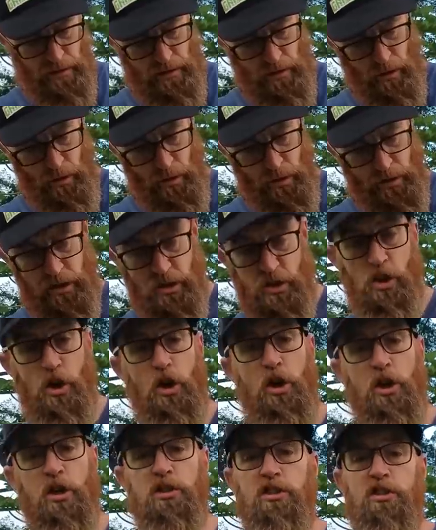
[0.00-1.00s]
quick
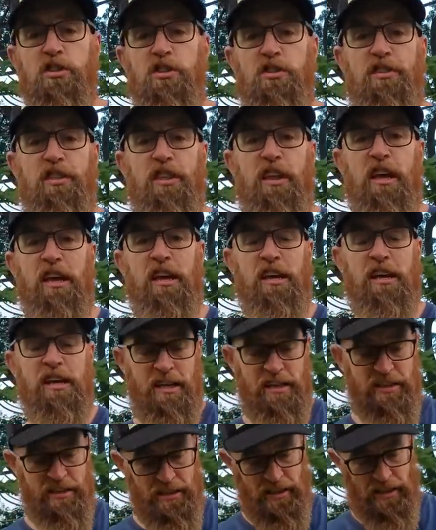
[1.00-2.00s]
charge thing,
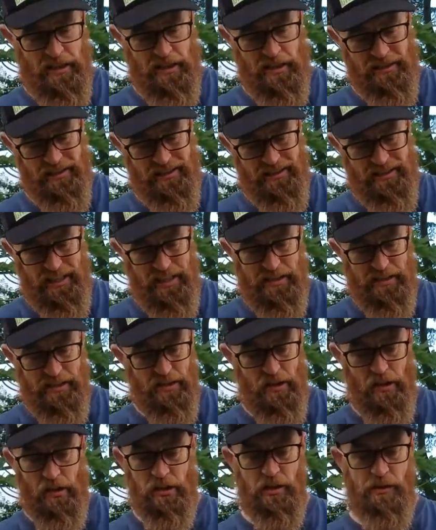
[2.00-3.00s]
and that's
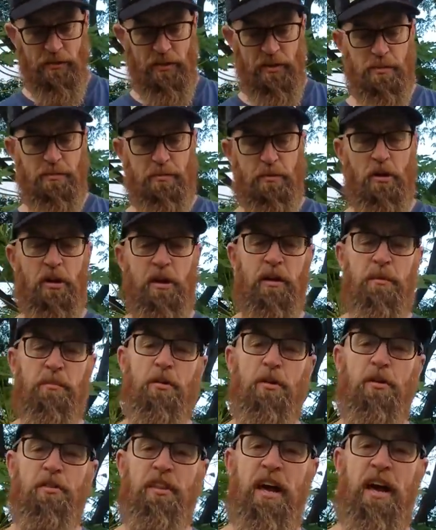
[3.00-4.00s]
all I really brought. I
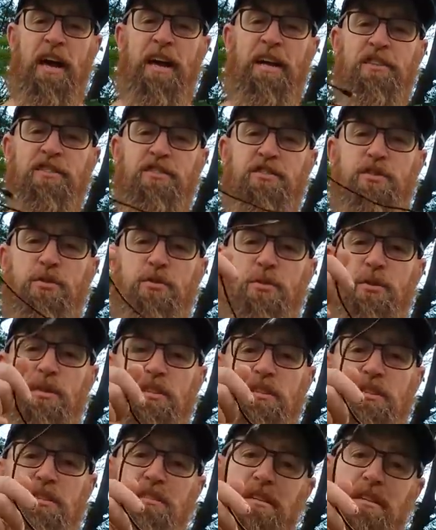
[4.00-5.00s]
brought that and two of
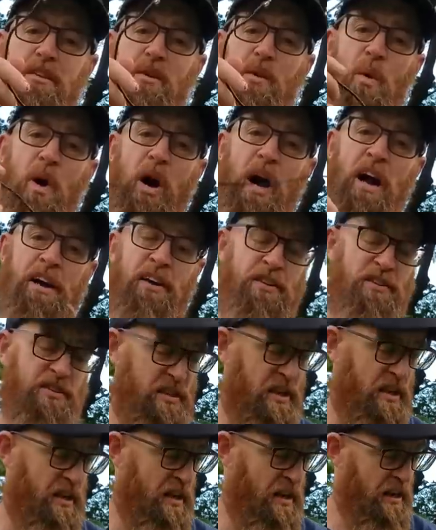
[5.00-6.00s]
these little wires,
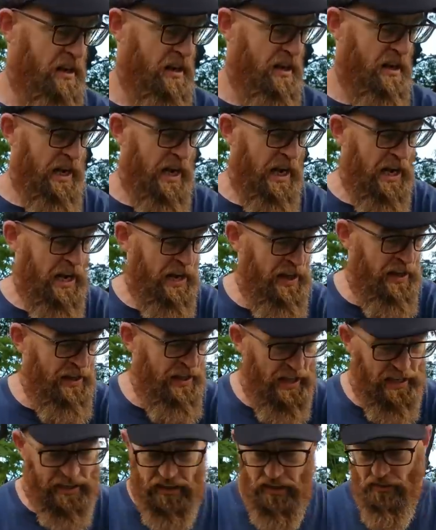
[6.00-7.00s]
and
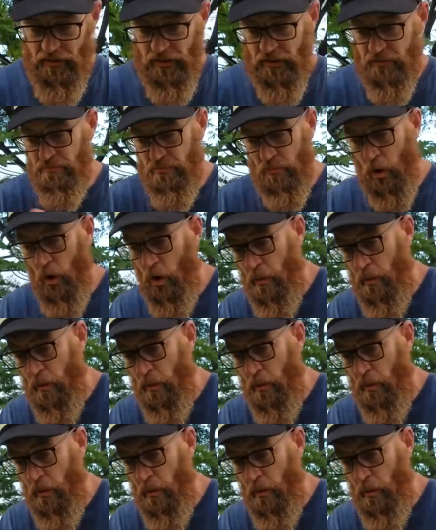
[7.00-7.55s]
that covered all